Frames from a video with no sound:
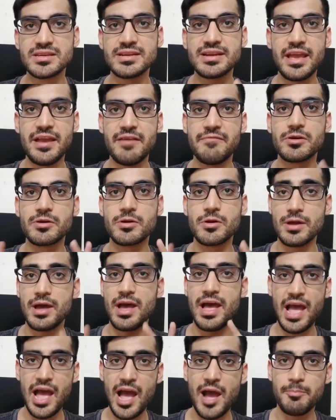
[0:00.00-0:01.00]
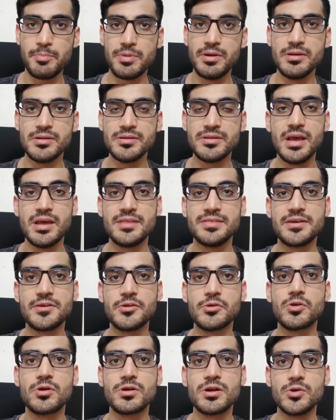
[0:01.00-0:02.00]
it ever gonna happen that
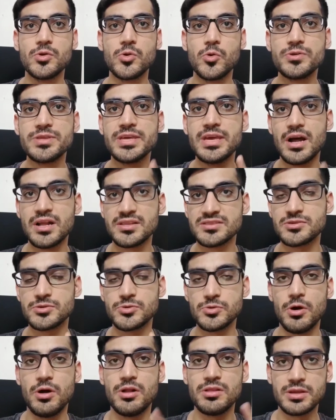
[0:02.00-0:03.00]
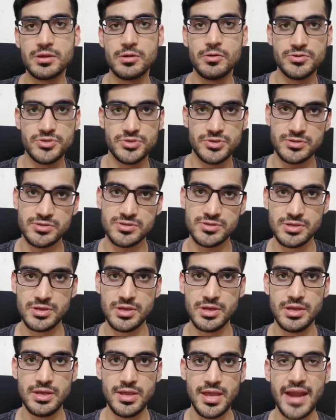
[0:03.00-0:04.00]
you're gonna know the answer to all the questions.
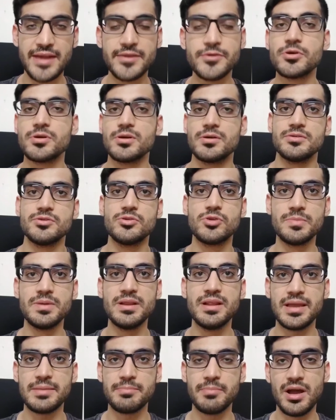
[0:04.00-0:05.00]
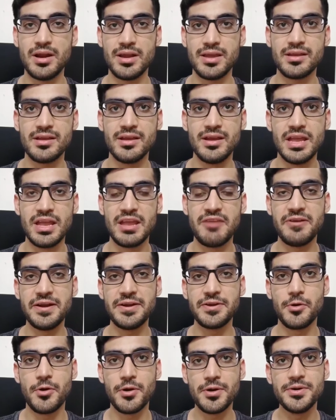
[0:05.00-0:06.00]
And you'll be like, Manik, if I
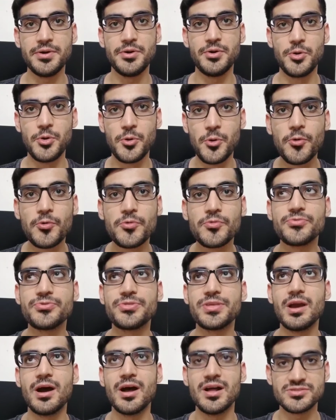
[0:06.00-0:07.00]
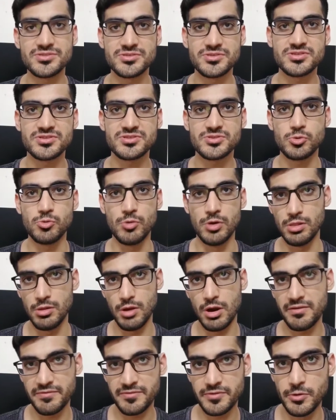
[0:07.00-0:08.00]
don't know the answers to a
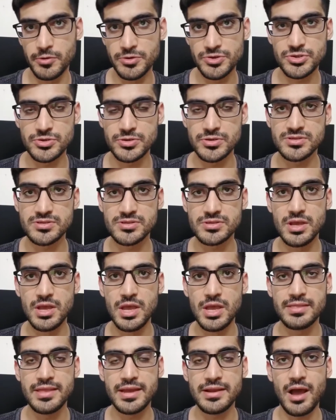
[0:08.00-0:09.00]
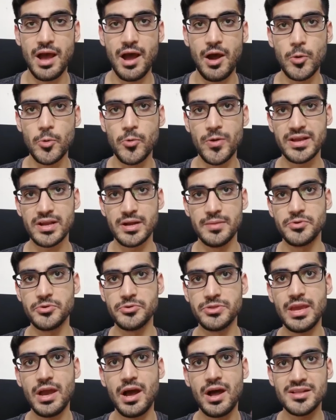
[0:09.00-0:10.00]
lot of questions, then how do I come to
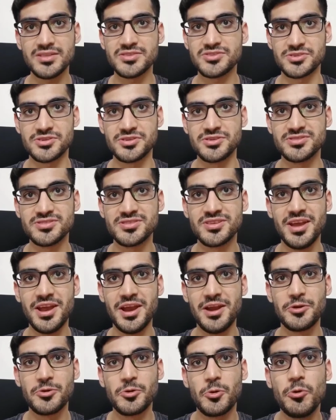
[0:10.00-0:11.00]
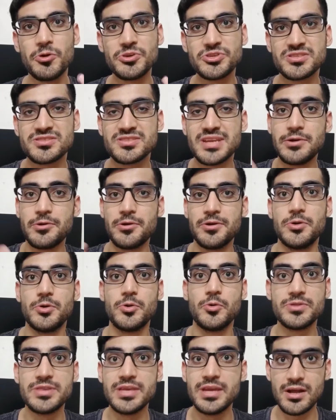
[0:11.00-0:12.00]
the answers to questions I don't
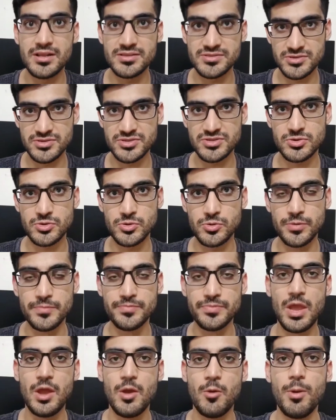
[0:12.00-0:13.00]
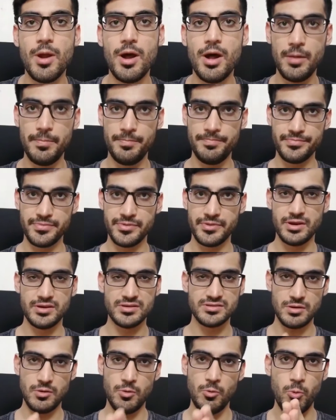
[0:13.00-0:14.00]
know the answers to? Well,
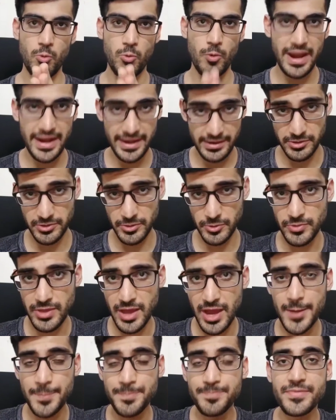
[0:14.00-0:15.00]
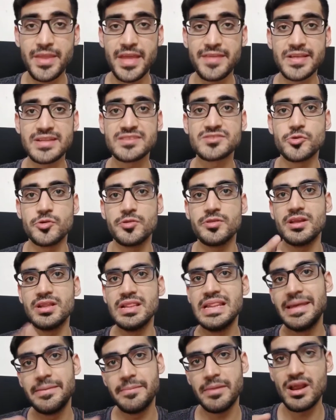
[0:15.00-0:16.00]
there's a way to do that, and that's called
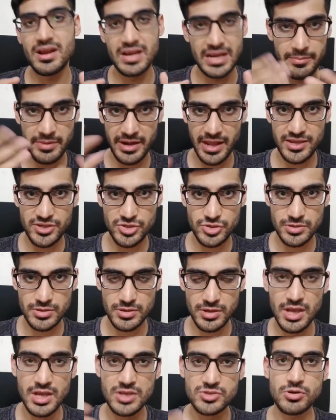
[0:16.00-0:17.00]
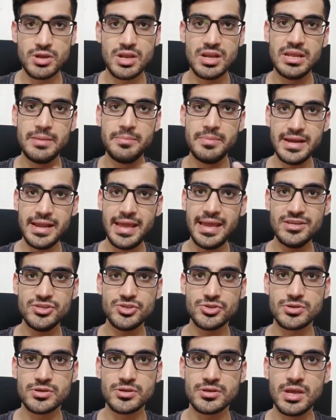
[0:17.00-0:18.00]
elimination. So
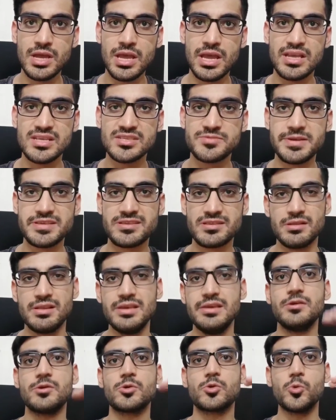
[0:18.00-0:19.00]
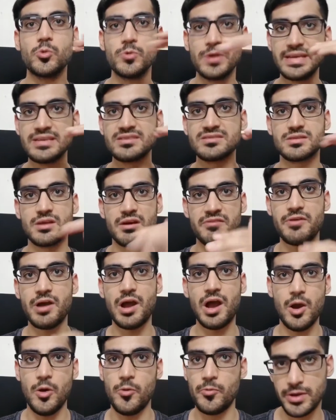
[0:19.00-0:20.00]
elimination is basically ruling stuff
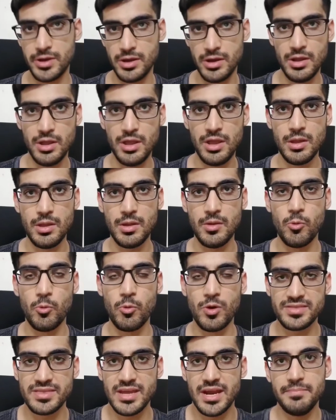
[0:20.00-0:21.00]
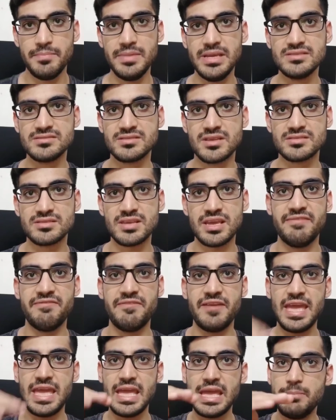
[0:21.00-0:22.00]
out. What that means is
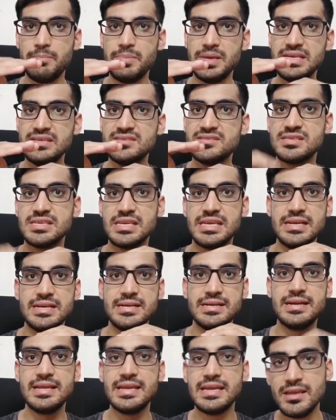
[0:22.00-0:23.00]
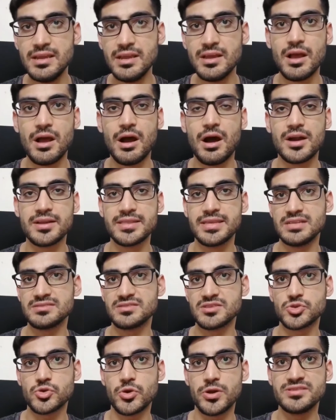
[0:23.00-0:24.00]
if A, B, C, D are the
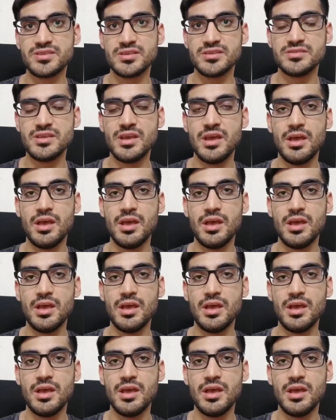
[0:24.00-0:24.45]
answer choices